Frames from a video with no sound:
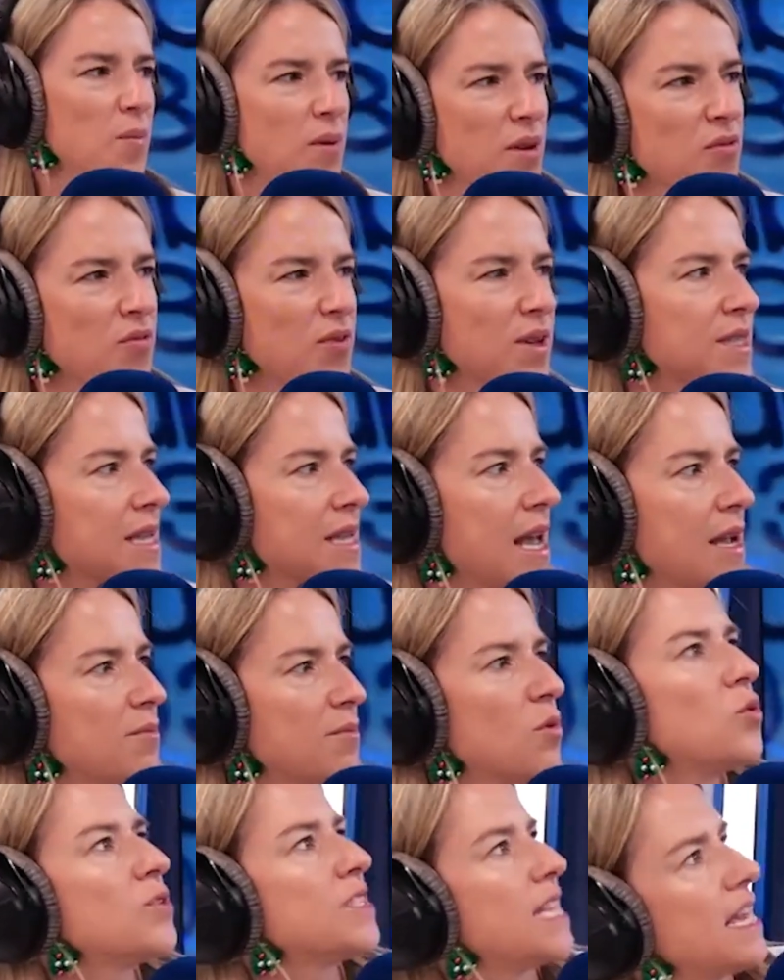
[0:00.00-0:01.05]
it feels like
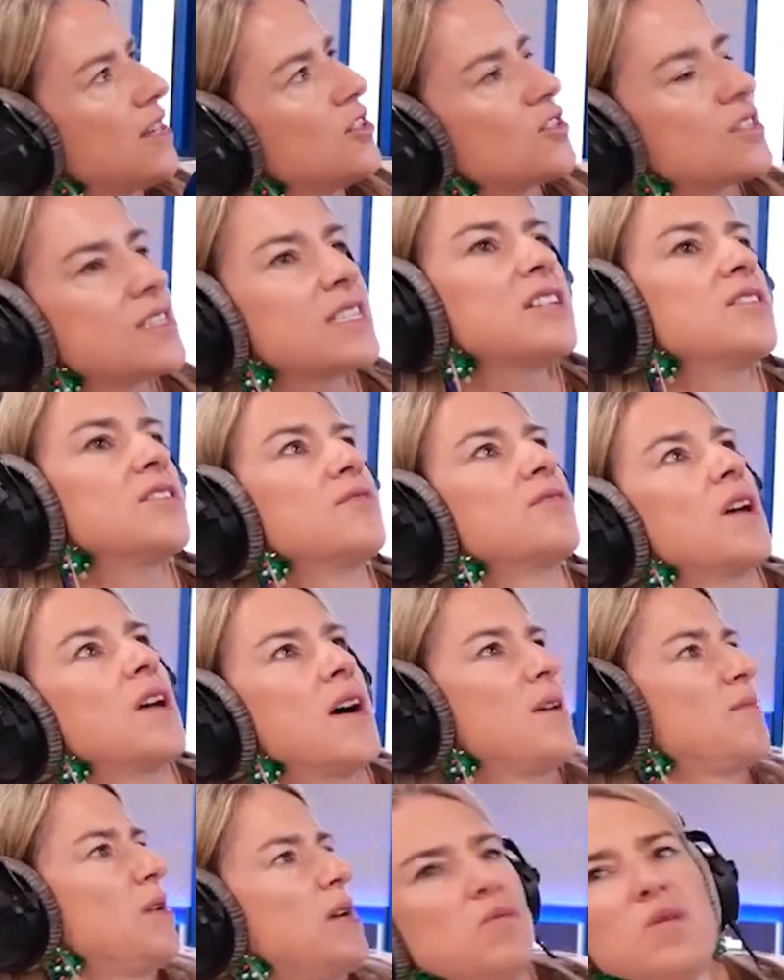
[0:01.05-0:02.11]
more dangerous than a
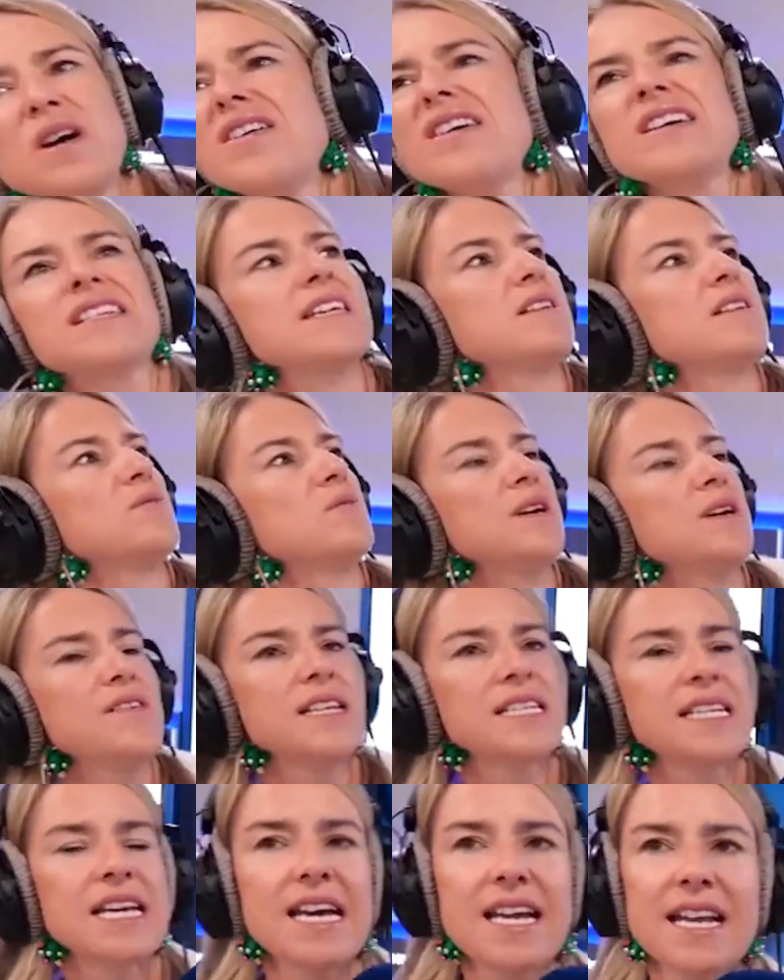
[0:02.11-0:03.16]
fly. I'm like, where is it? Where
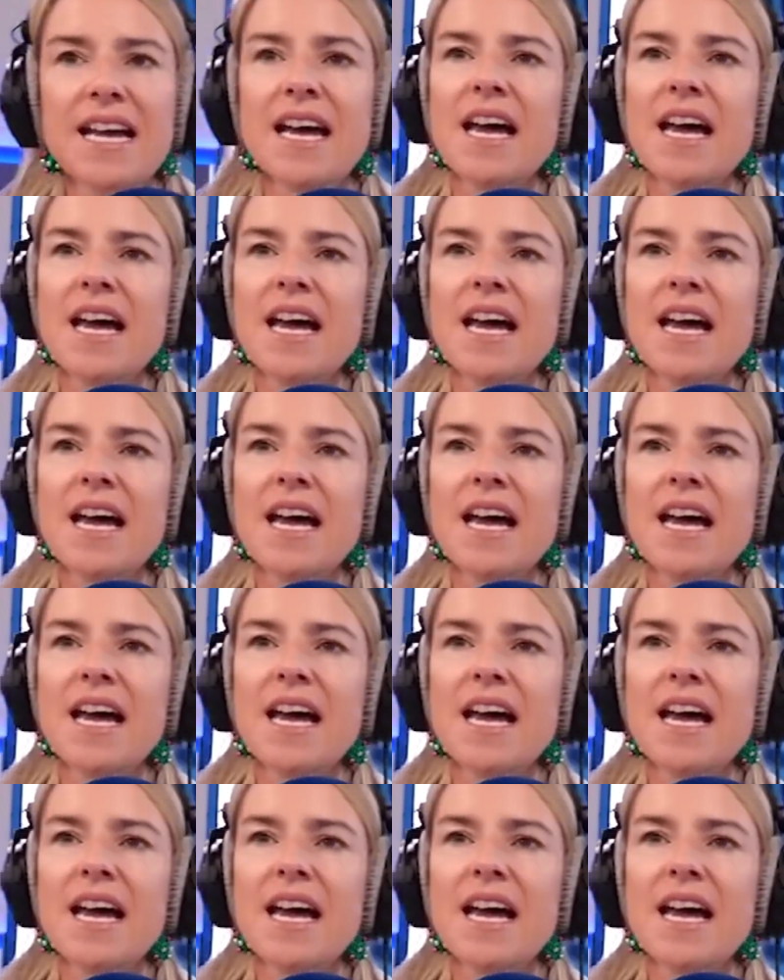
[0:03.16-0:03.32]
is it?